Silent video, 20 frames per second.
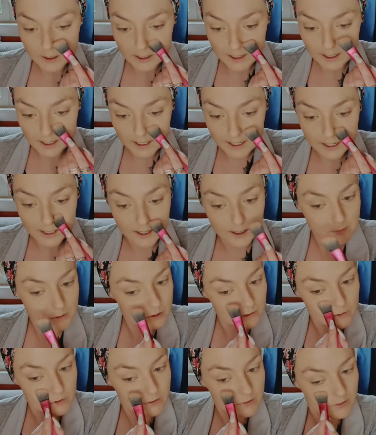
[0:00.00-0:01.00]
I am
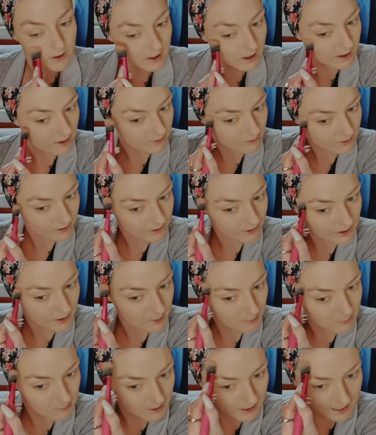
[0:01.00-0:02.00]
so far really
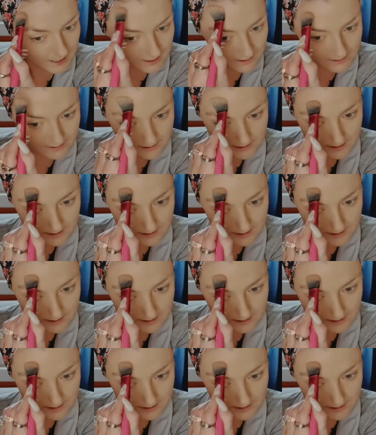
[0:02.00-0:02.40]
impressed.